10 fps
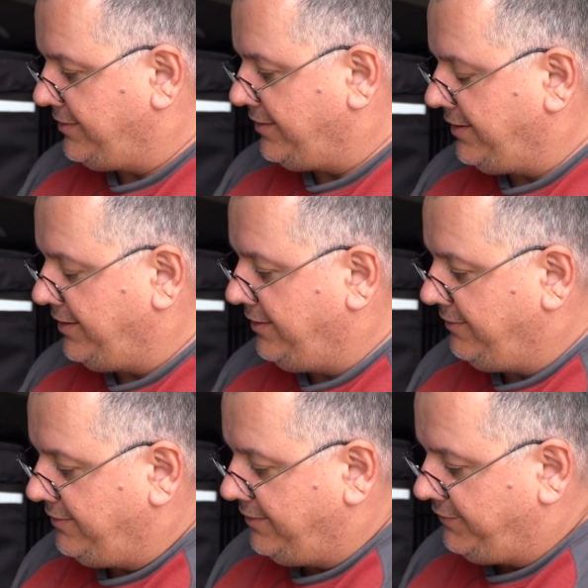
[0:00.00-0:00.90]
So
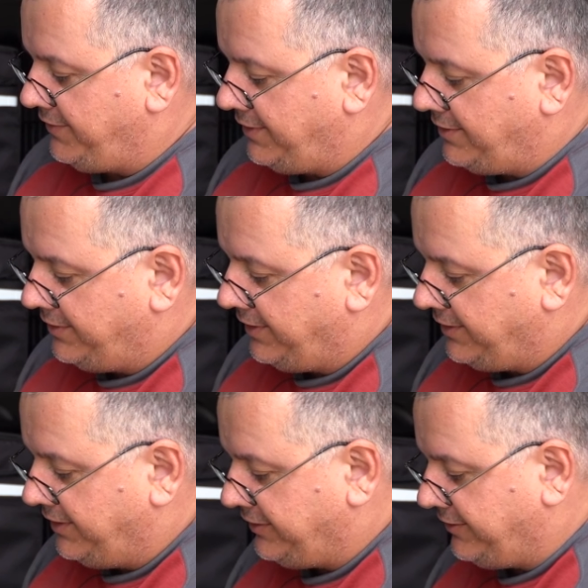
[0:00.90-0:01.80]
I've
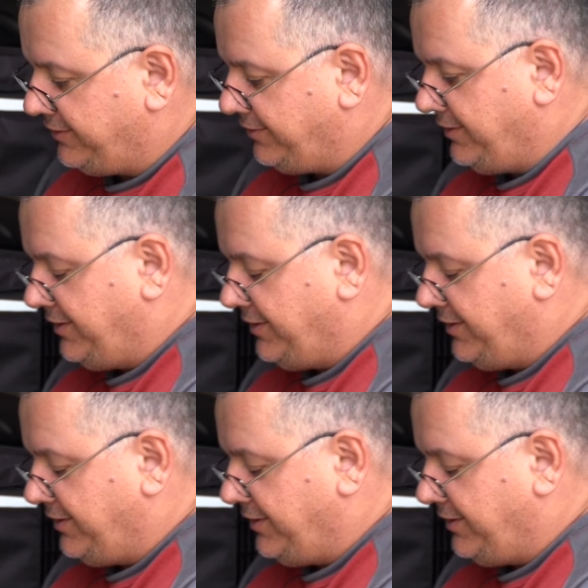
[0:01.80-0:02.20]
connected.